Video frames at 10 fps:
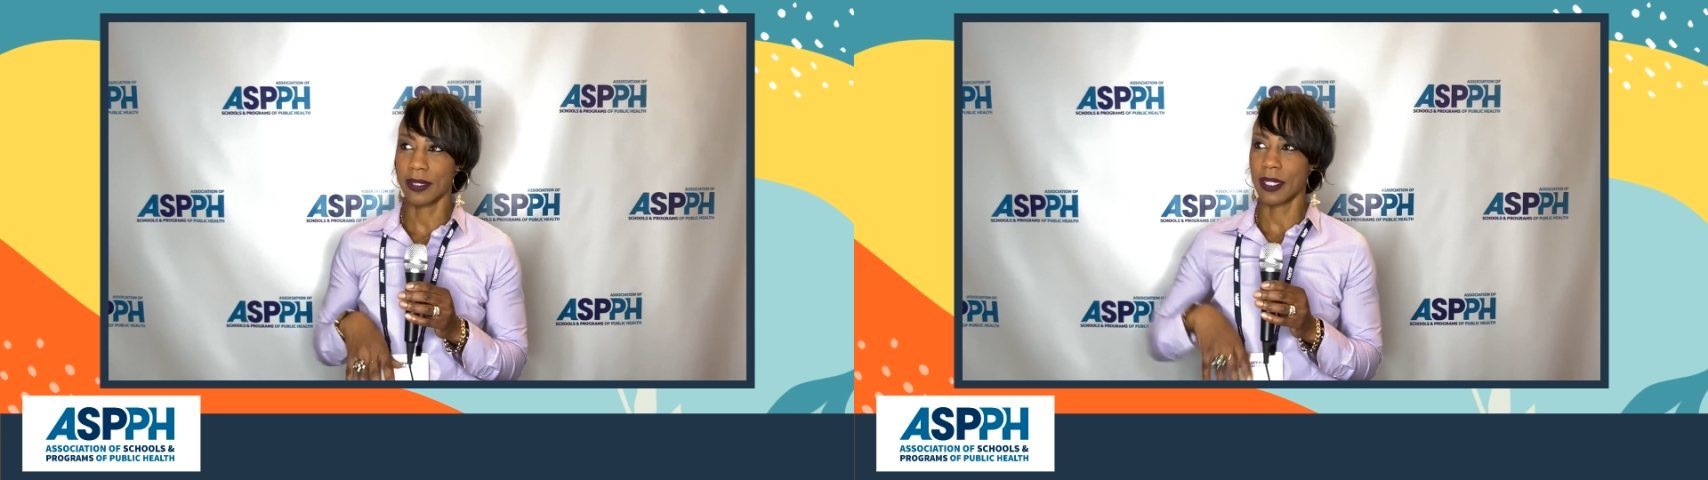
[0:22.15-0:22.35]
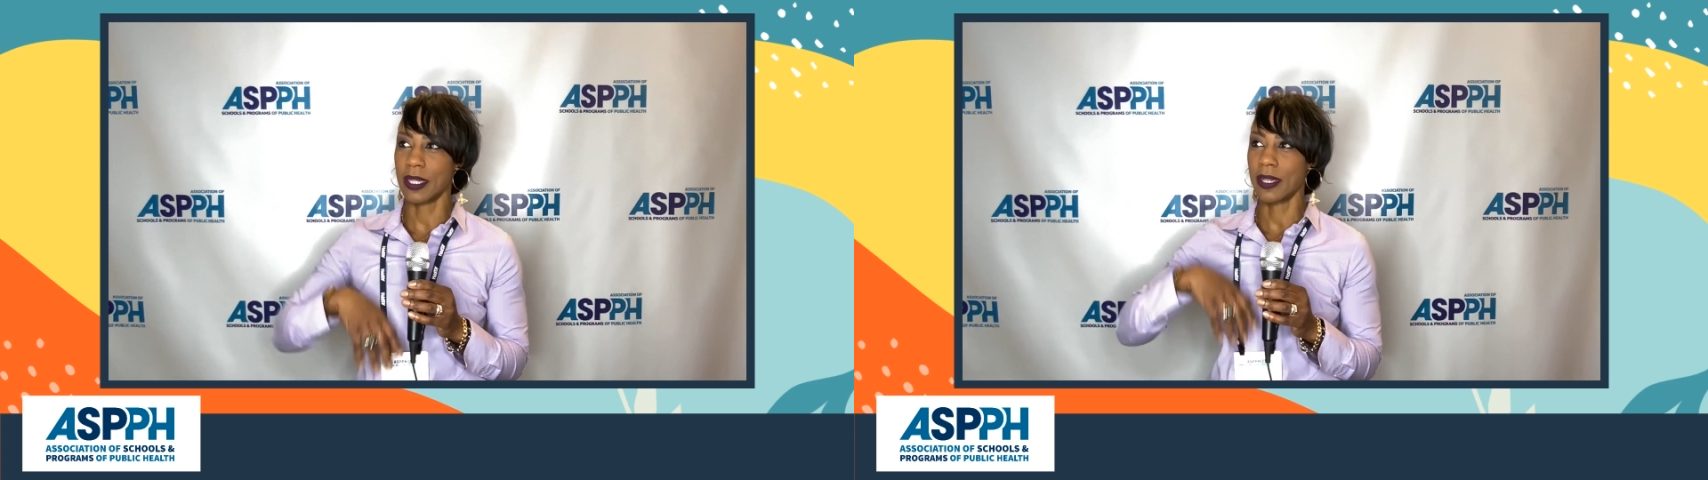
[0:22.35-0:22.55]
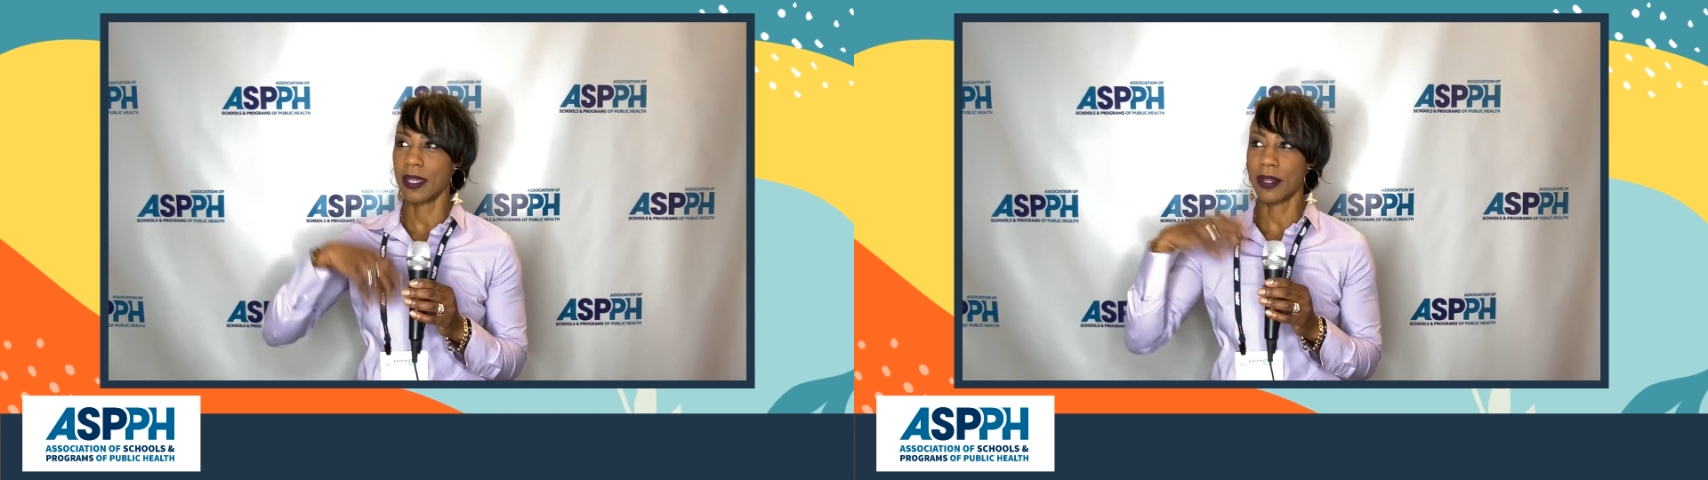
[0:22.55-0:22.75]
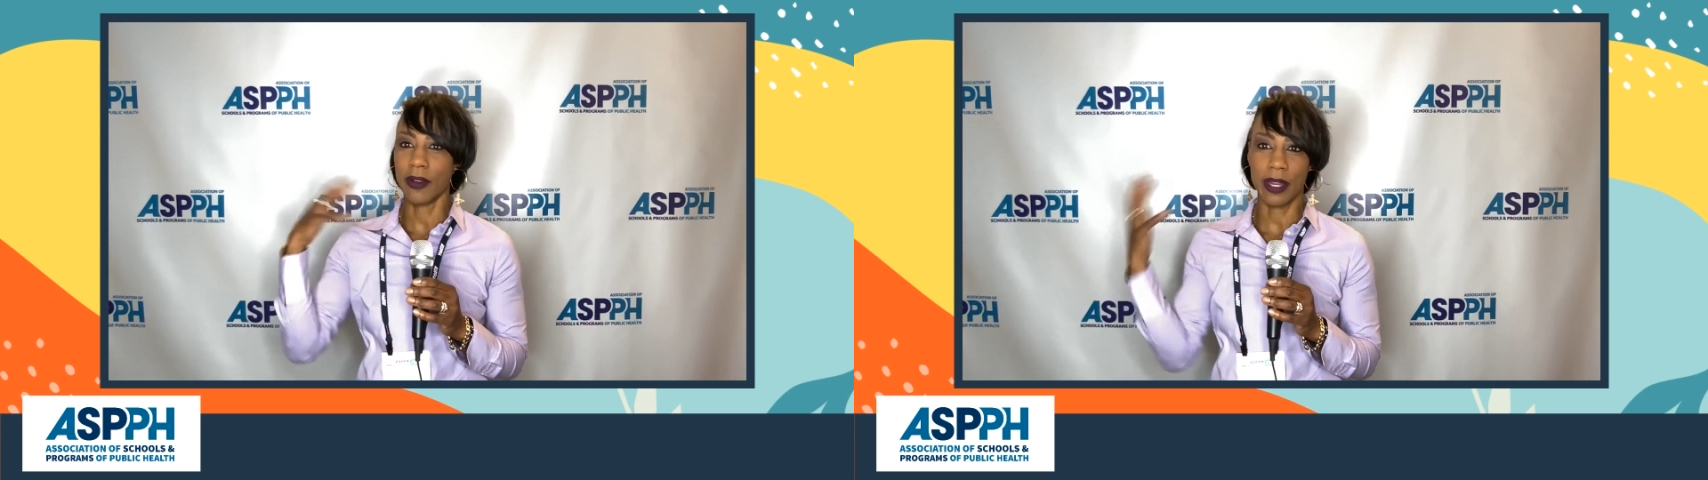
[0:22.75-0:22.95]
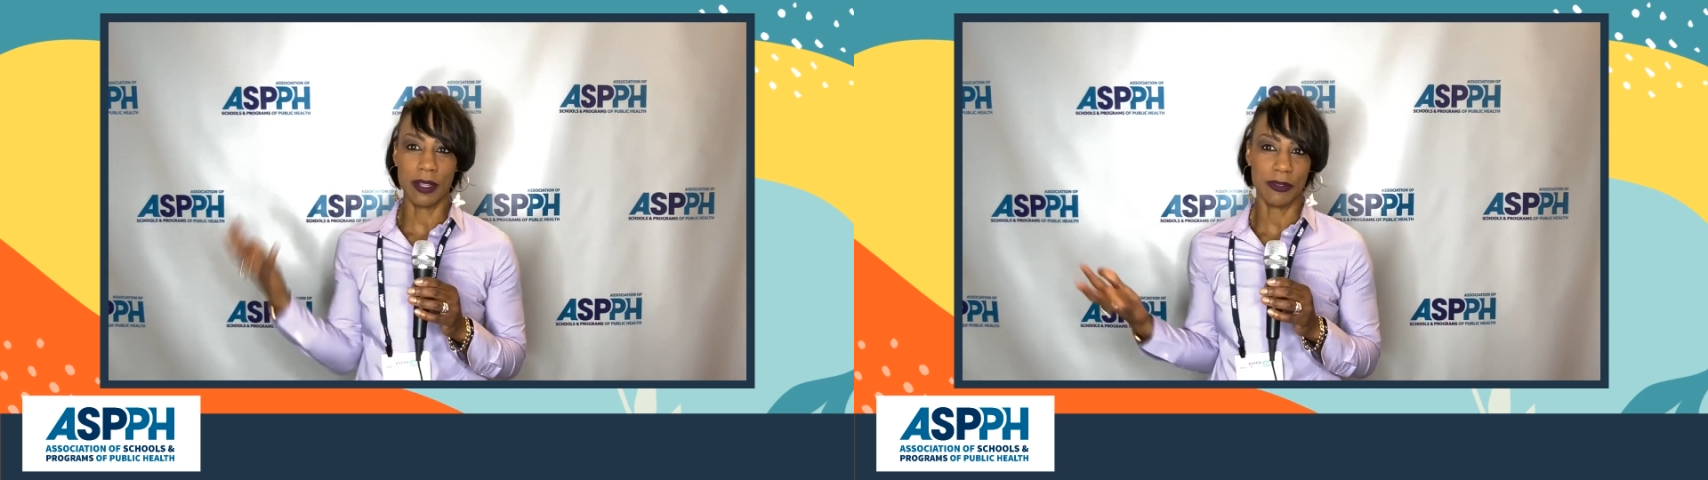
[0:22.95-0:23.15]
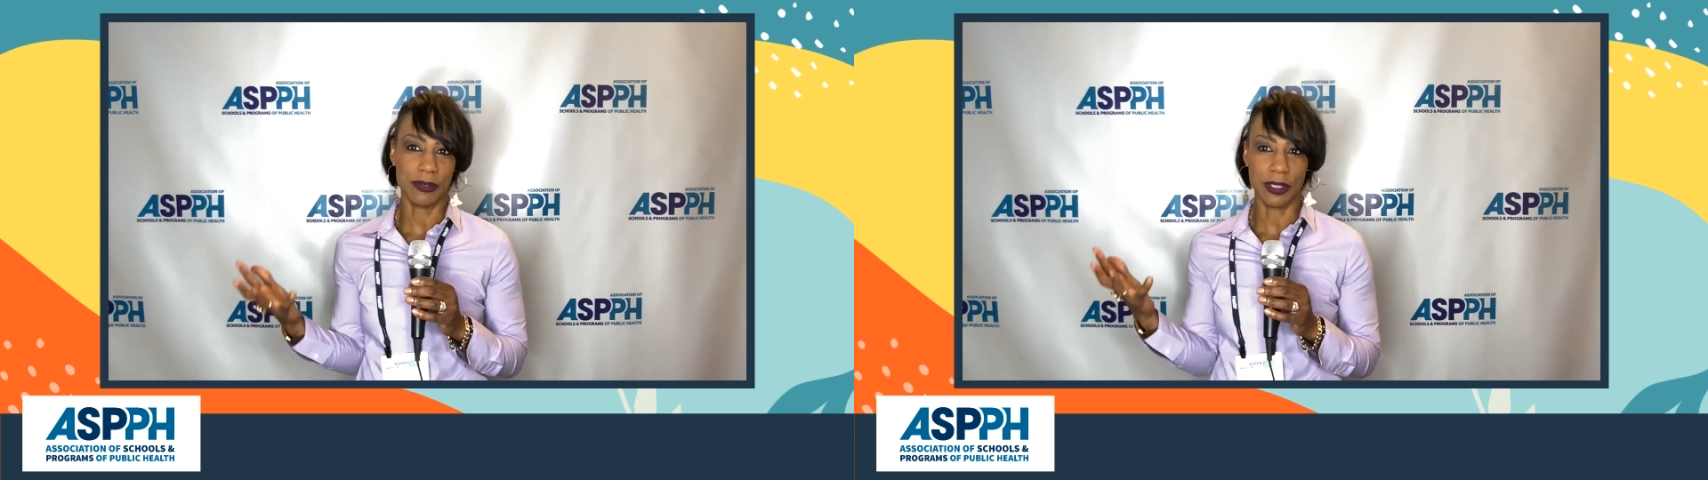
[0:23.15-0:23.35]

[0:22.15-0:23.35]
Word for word: the integrative